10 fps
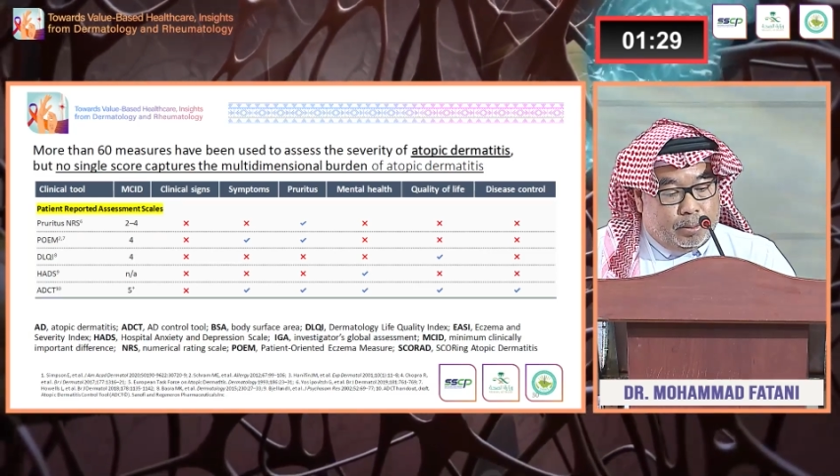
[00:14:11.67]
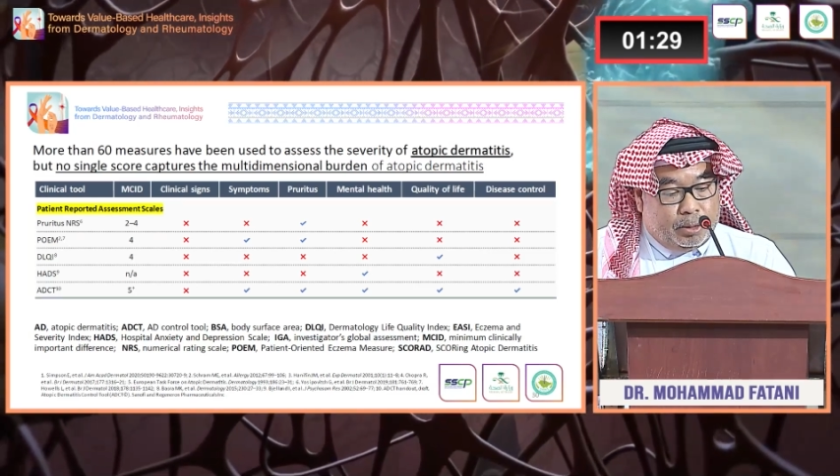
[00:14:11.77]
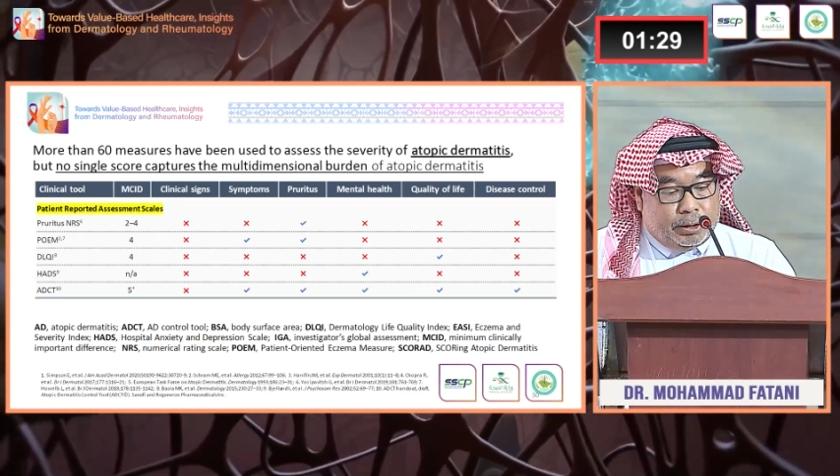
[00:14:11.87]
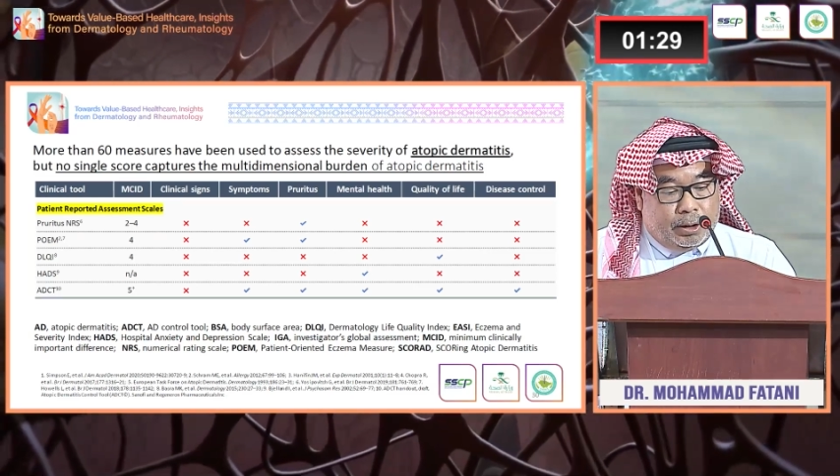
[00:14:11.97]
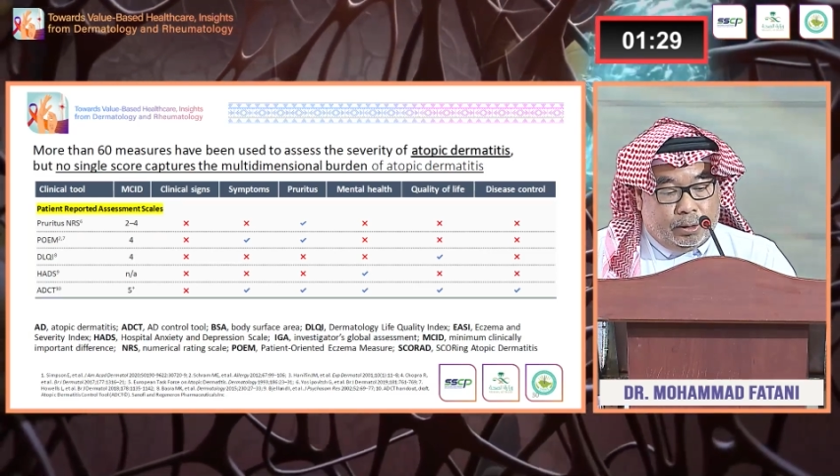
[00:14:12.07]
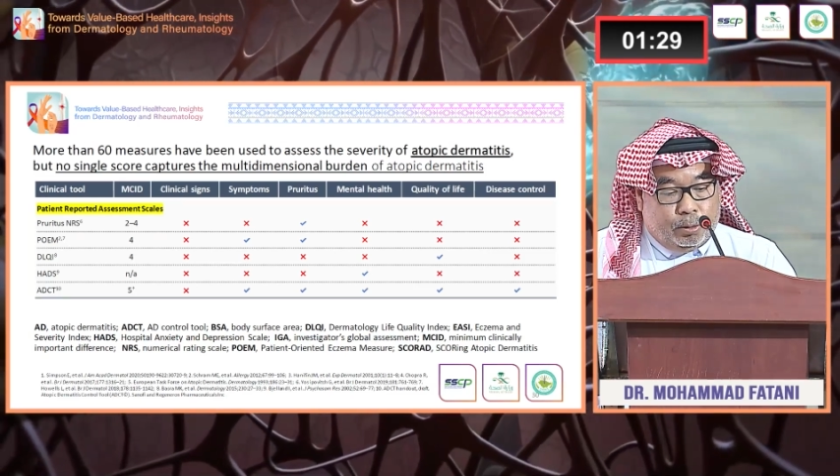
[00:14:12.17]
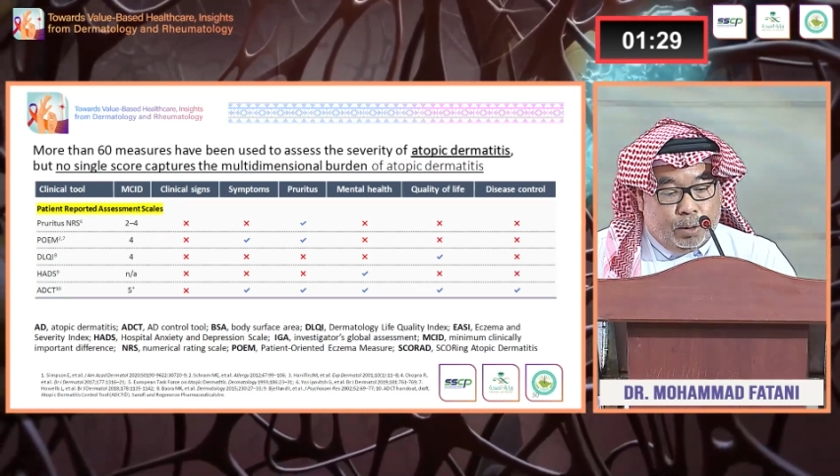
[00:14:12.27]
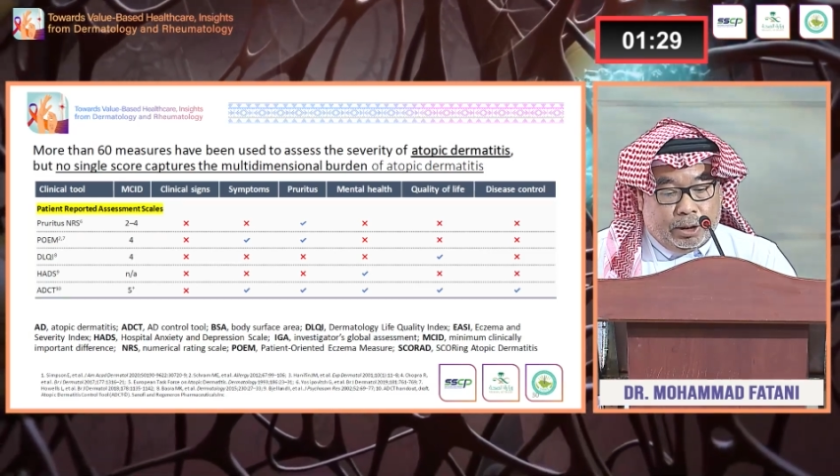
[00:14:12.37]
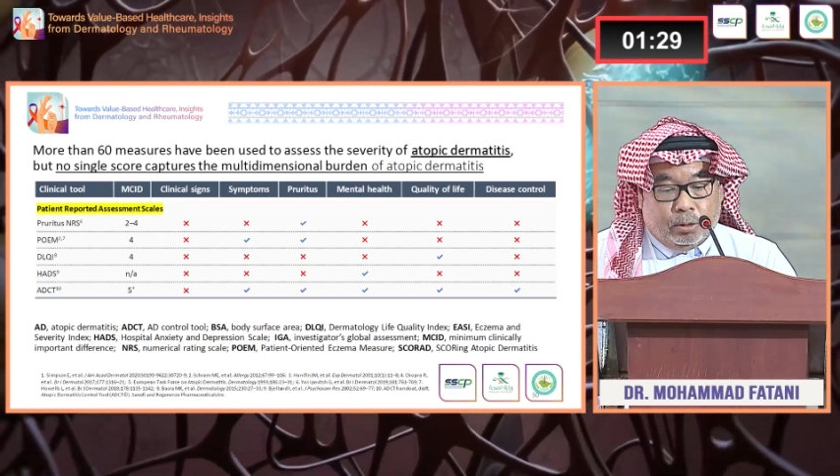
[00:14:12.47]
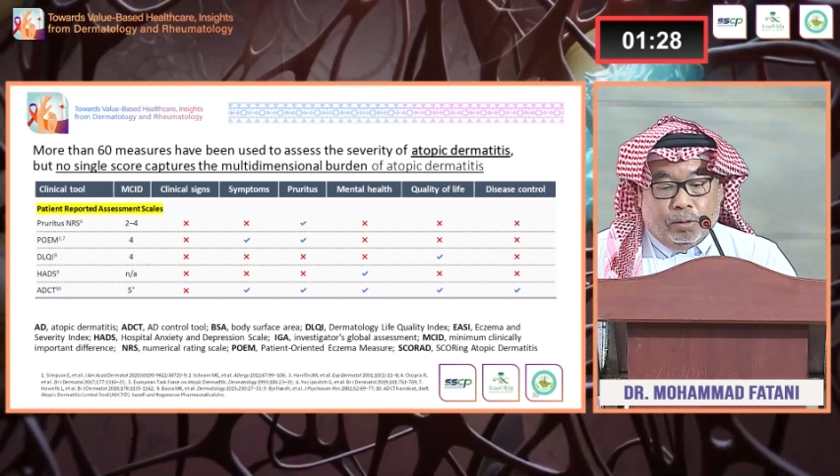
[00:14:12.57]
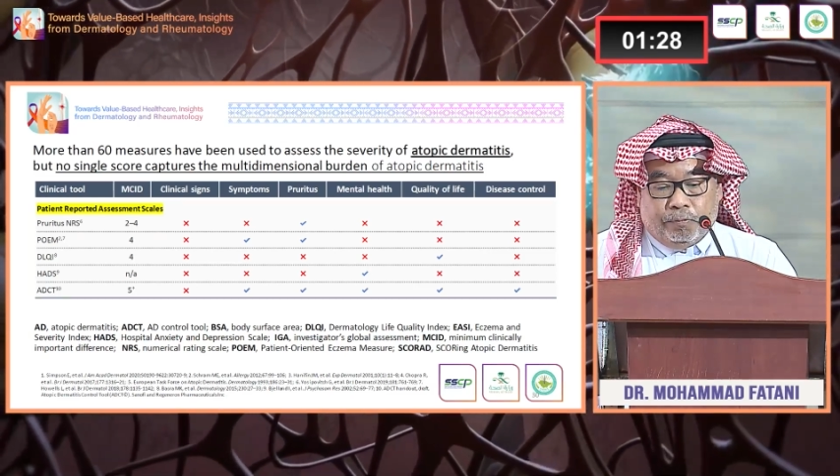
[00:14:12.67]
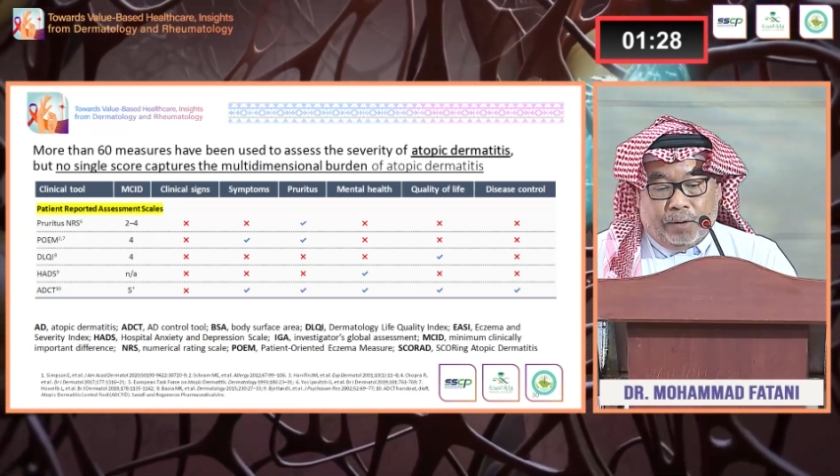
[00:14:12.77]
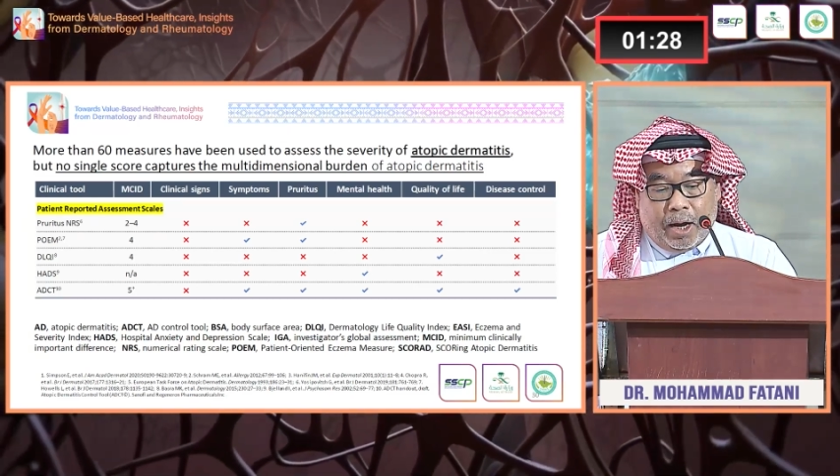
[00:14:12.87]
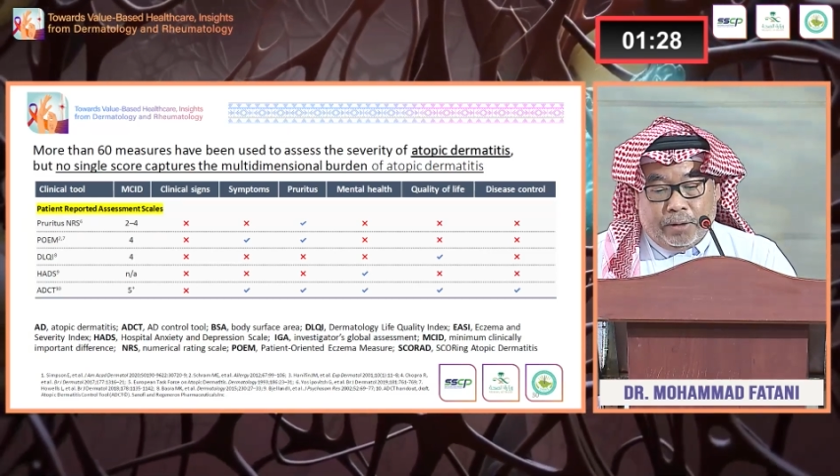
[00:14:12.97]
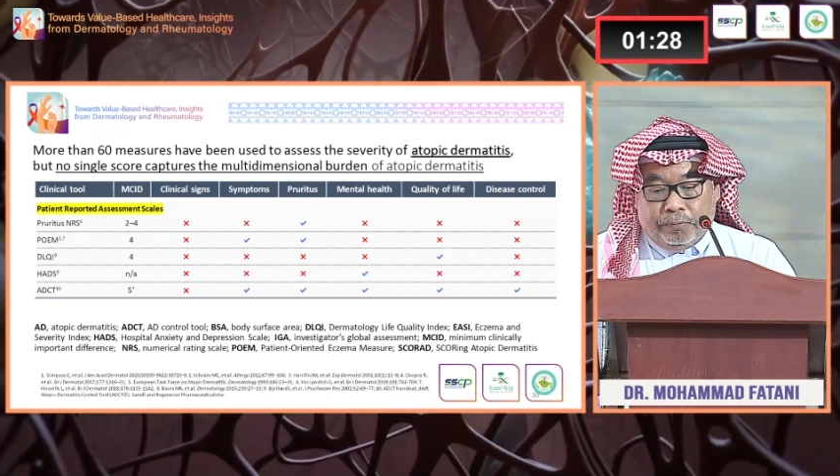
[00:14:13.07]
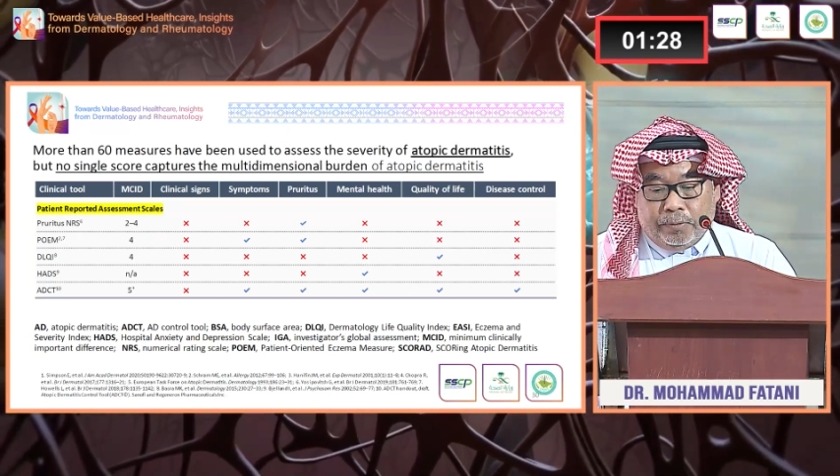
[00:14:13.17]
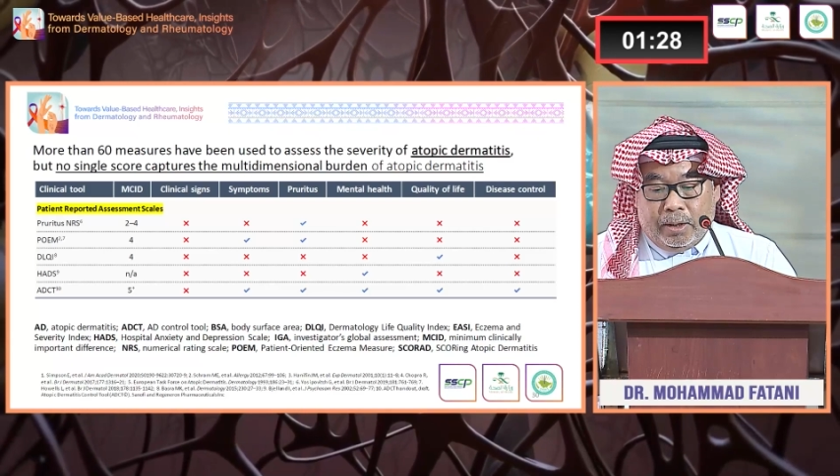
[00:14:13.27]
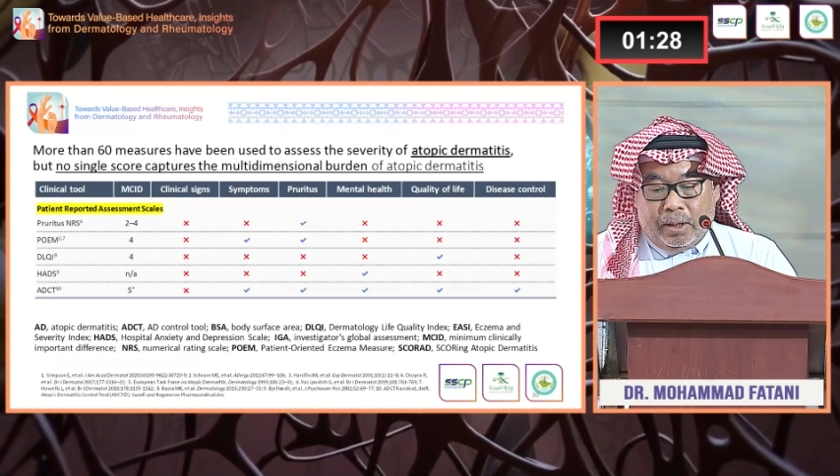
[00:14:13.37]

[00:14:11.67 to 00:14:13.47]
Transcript: measuring quality of life,